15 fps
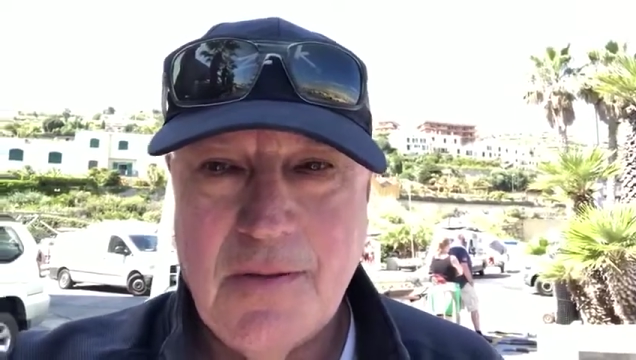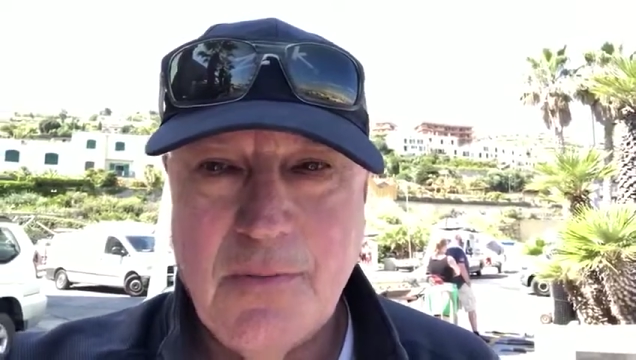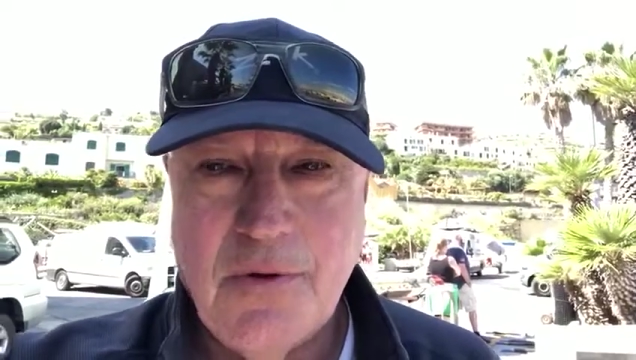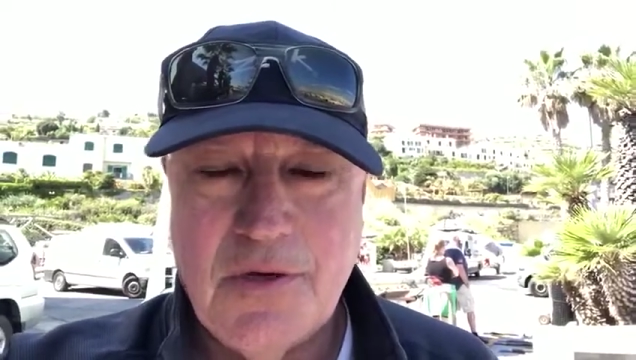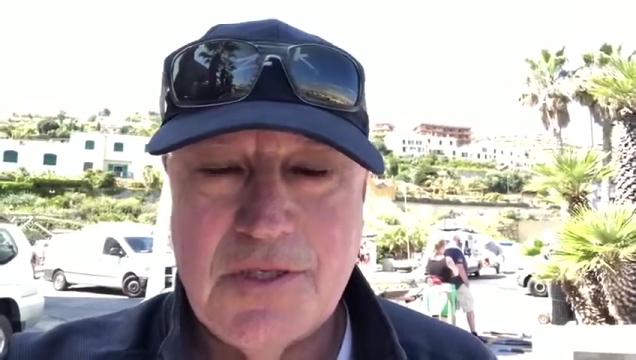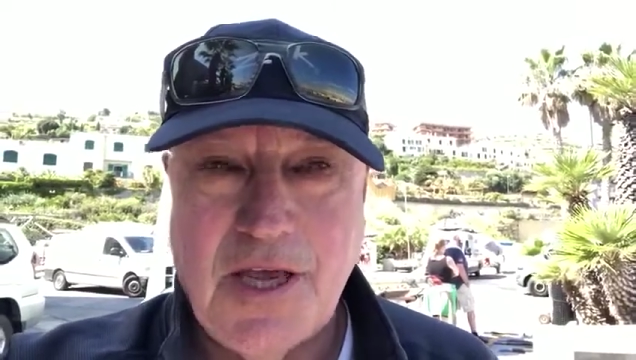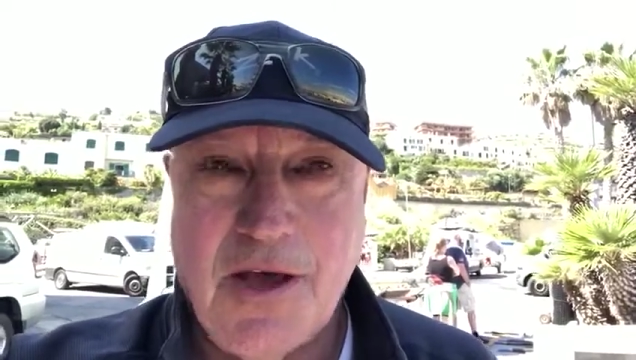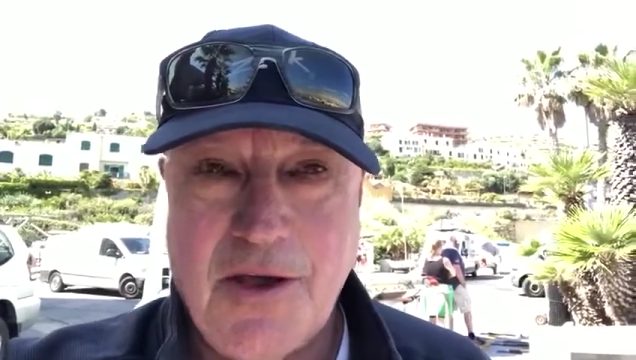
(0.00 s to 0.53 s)

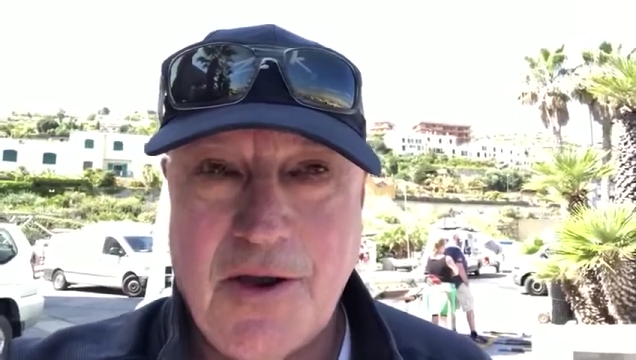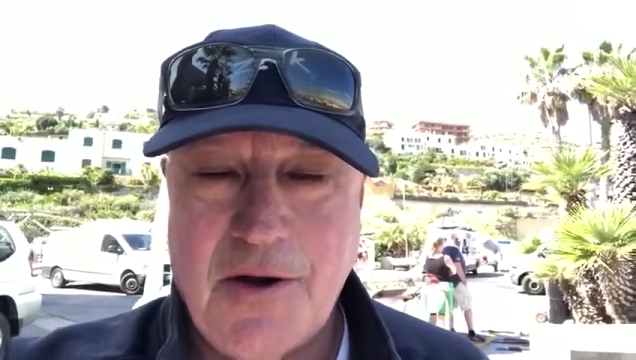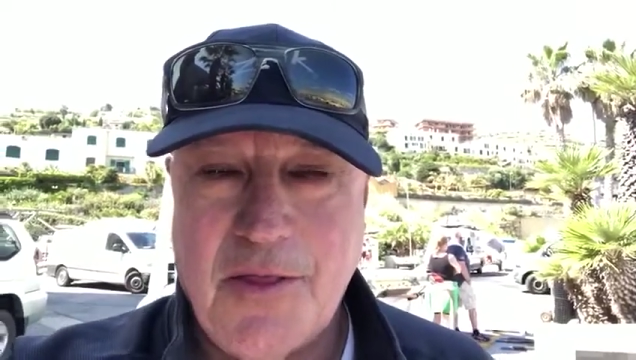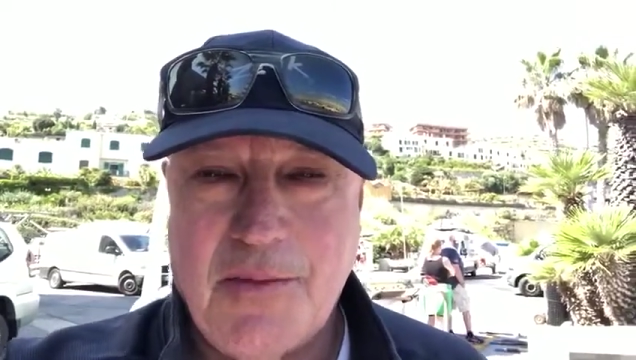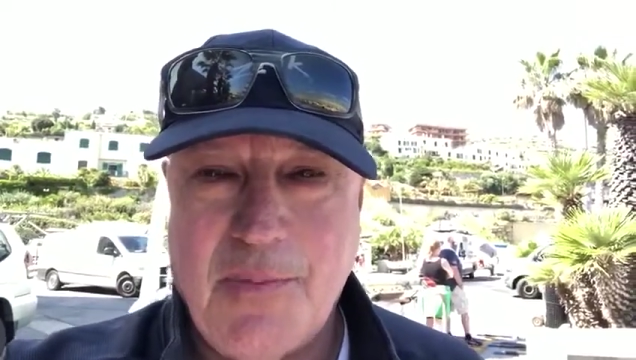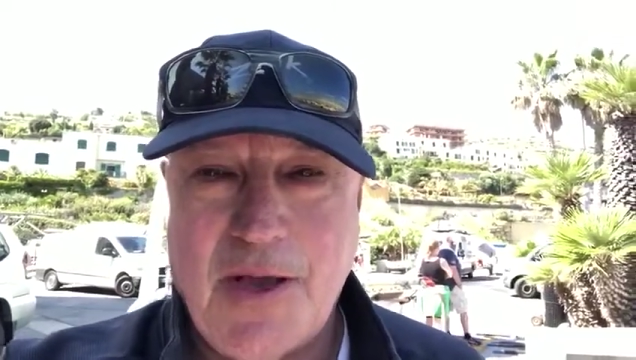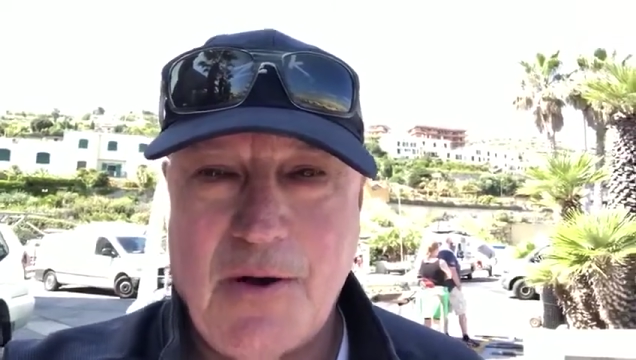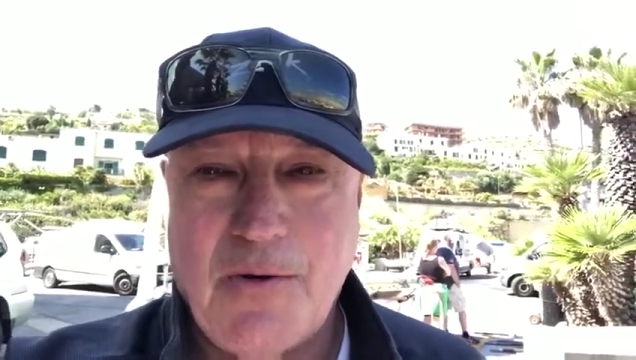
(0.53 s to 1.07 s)
Boys going into
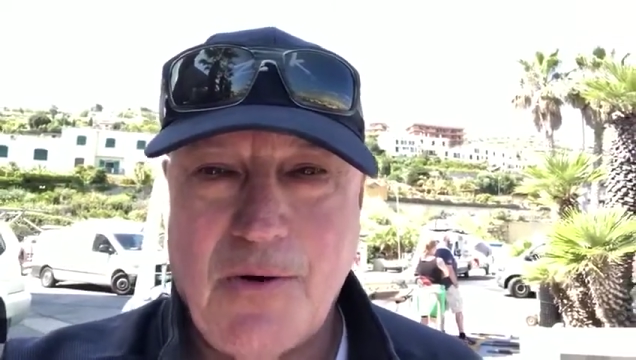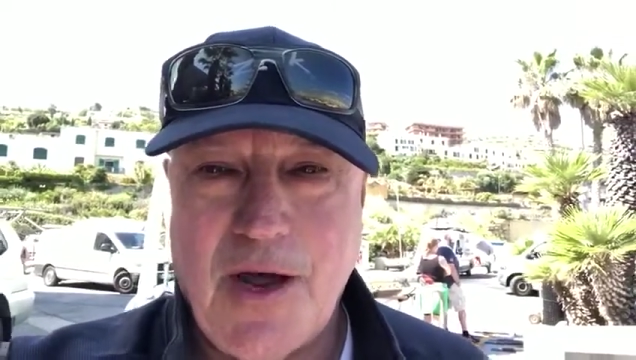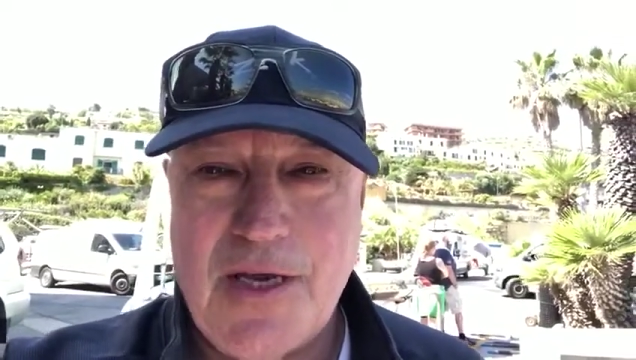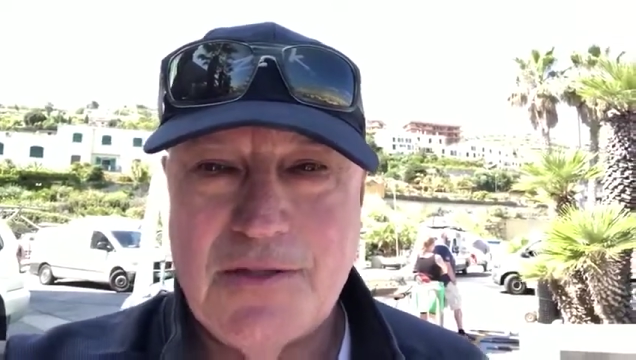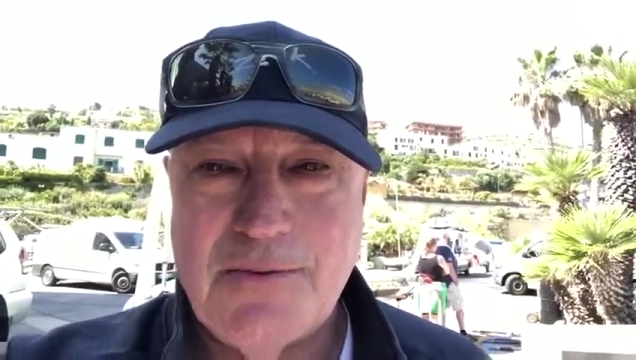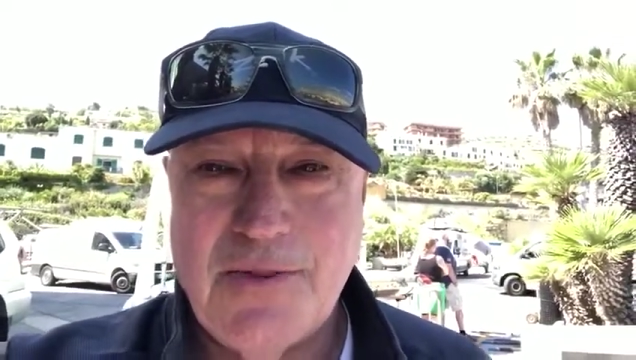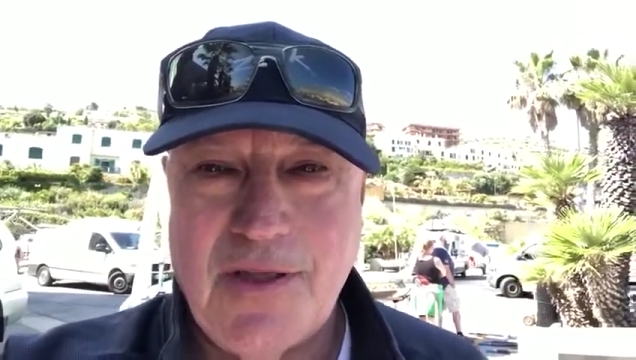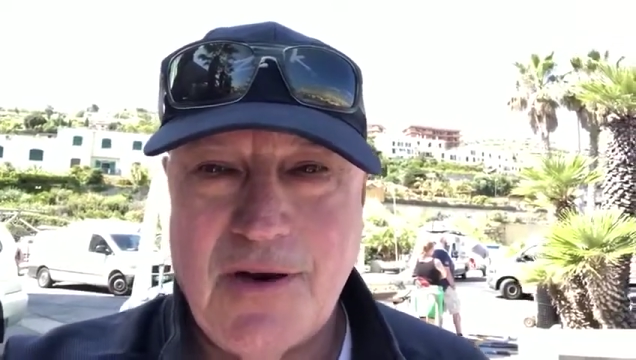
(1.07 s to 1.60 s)
the medal
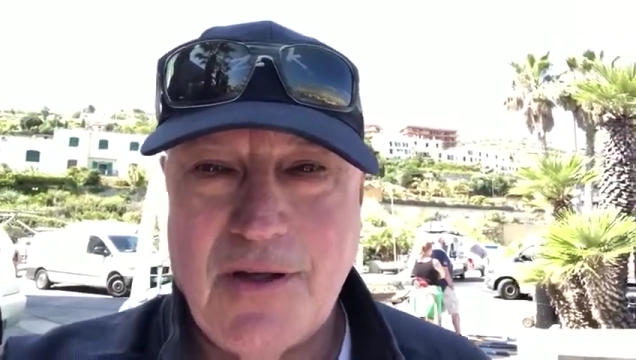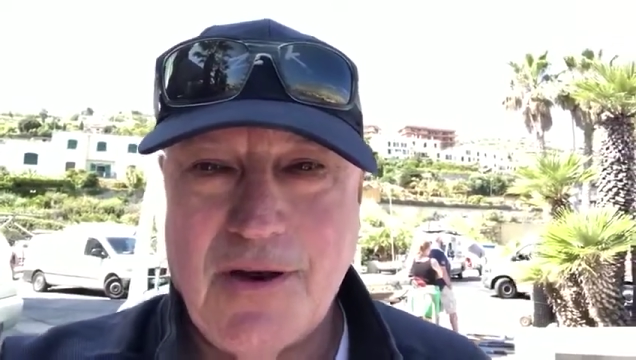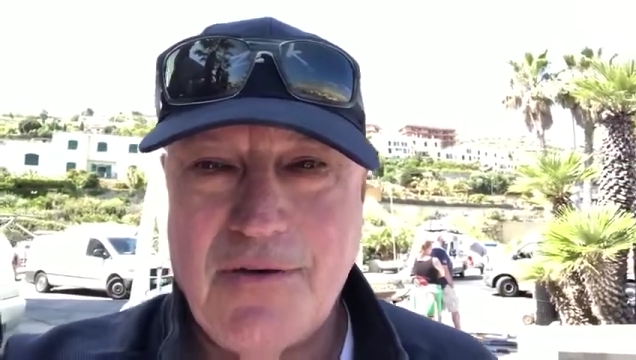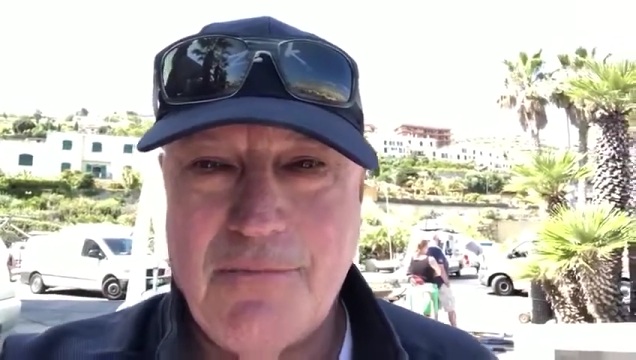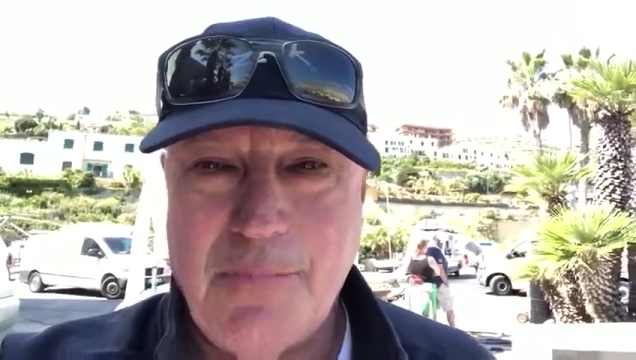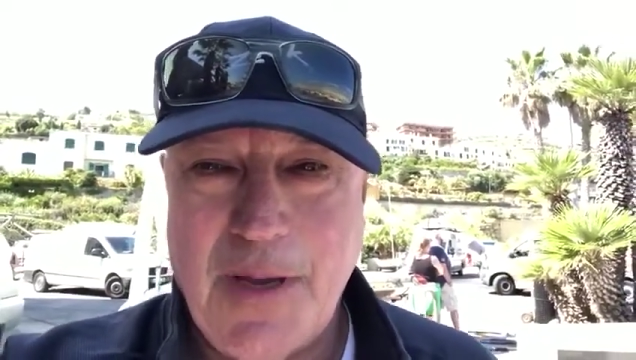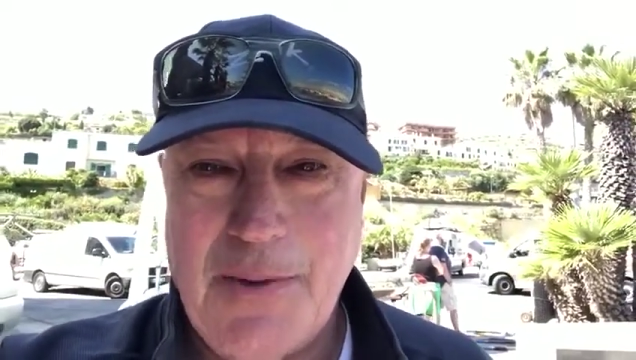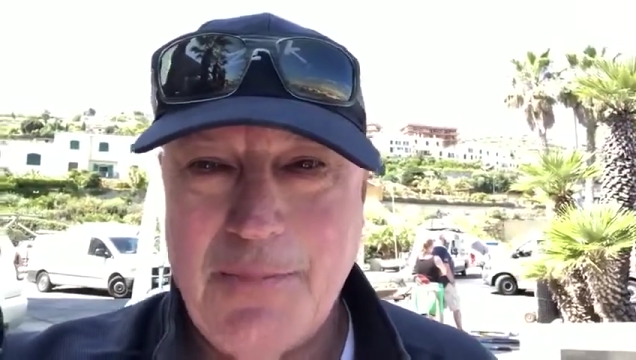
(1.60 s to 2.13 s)
race with a lot
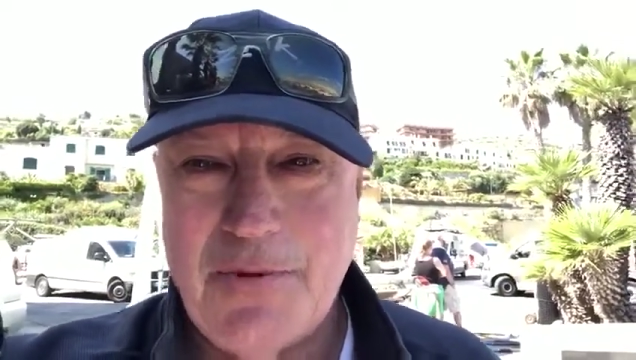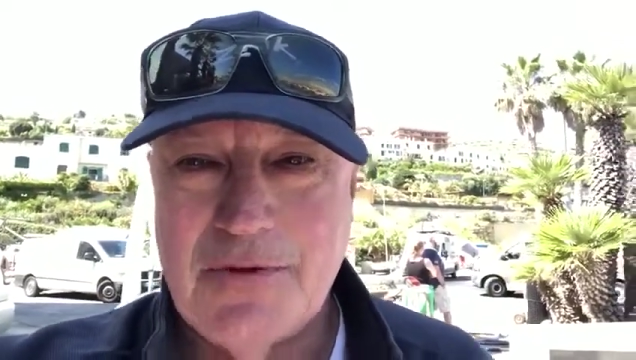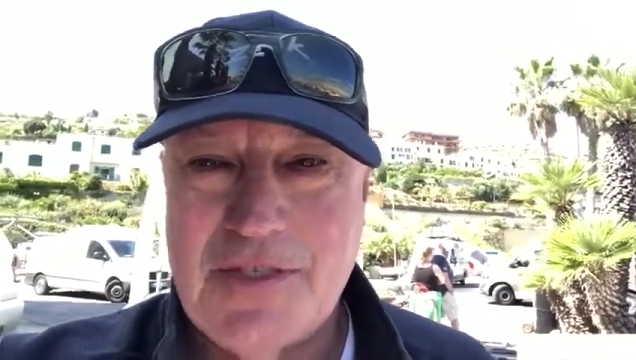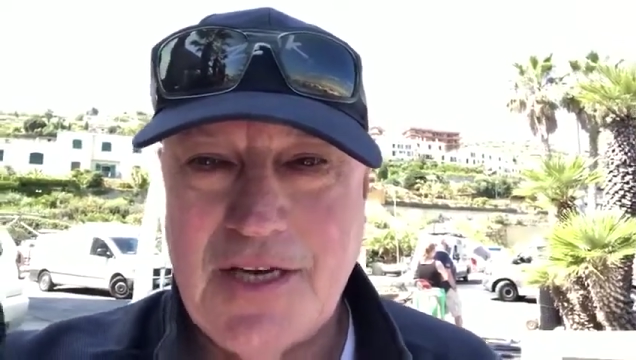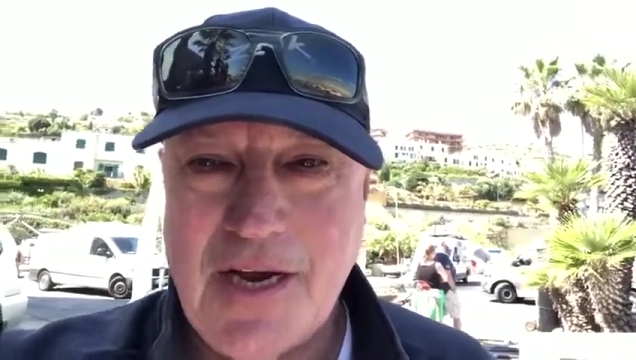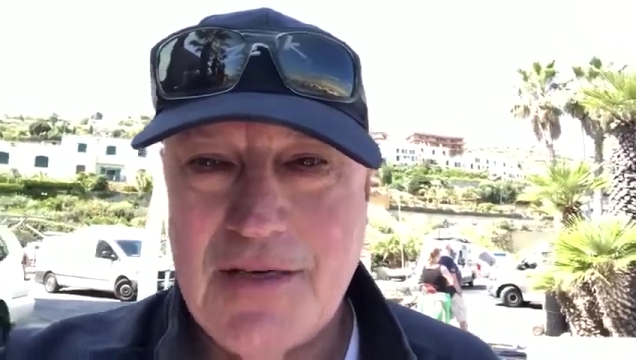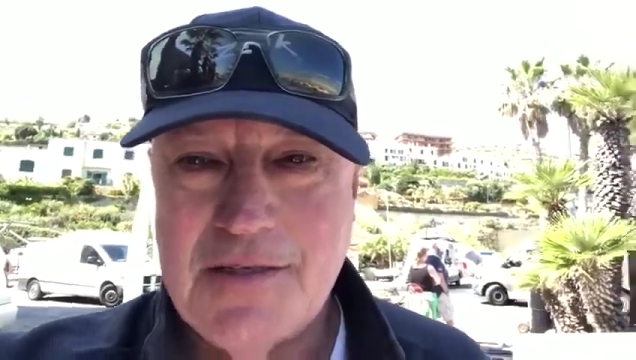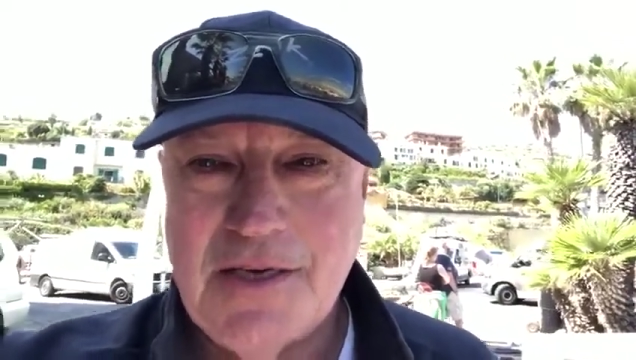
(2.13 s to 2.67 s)
of people
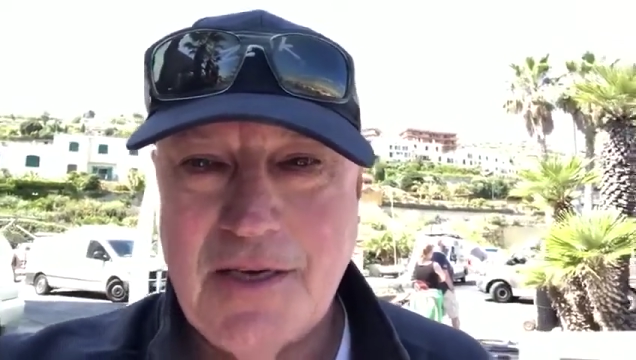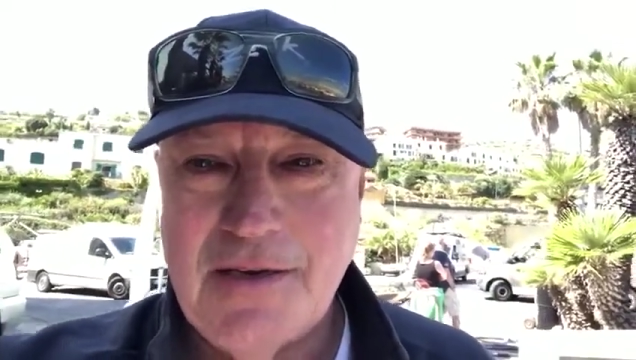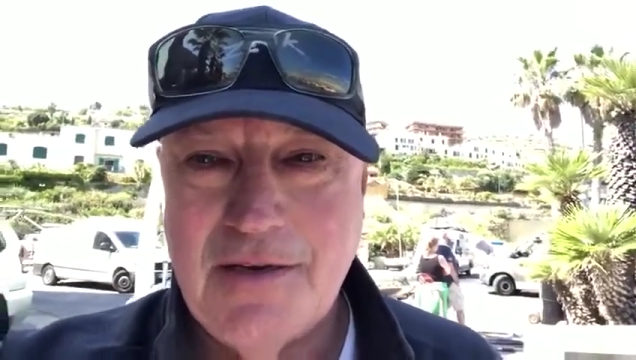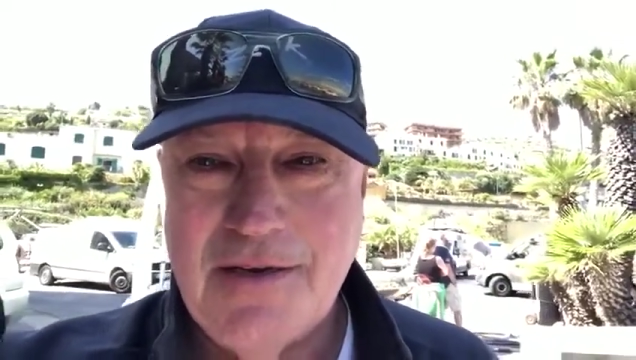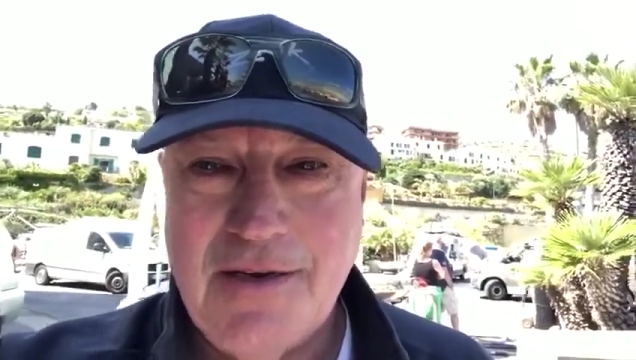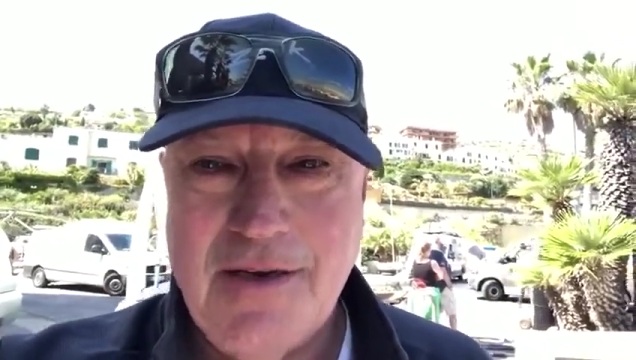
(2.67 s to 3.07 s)
chasing